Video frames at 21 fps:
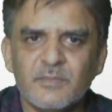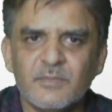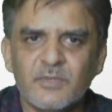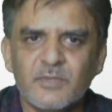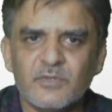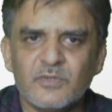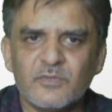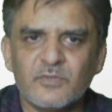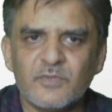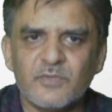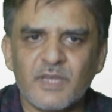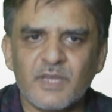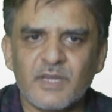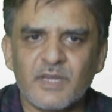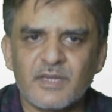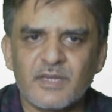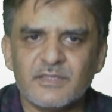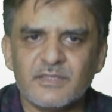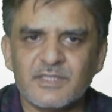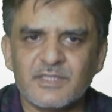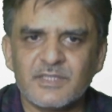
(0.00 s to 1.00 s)
because we are
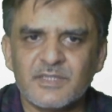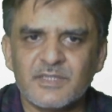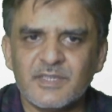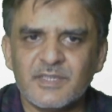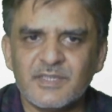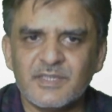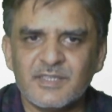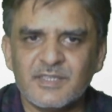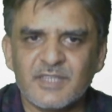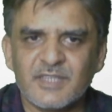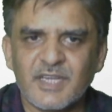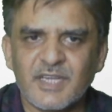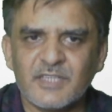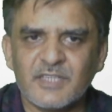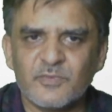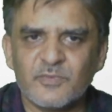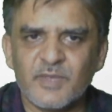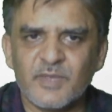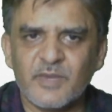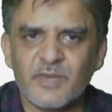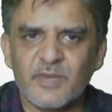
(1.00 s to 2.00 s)
considering this h
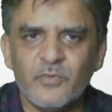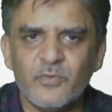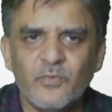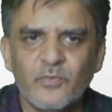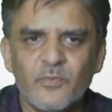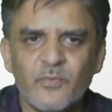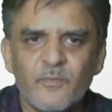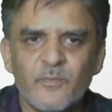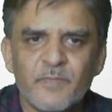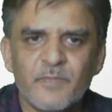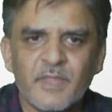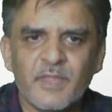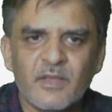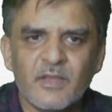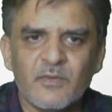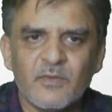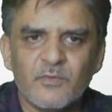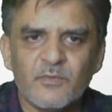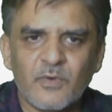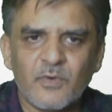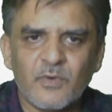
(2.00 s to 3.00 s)
value
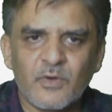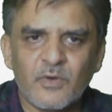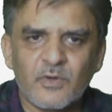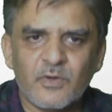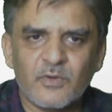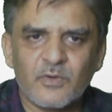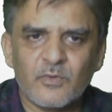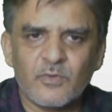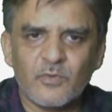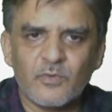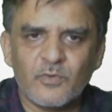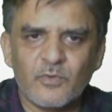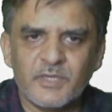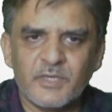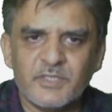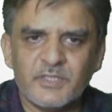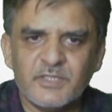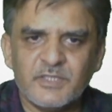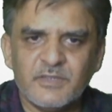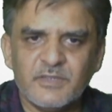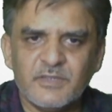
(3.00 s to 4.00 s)
for
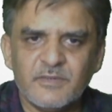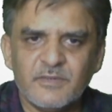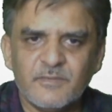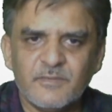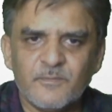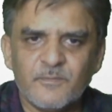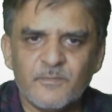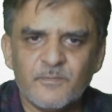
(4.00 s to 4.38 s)
origin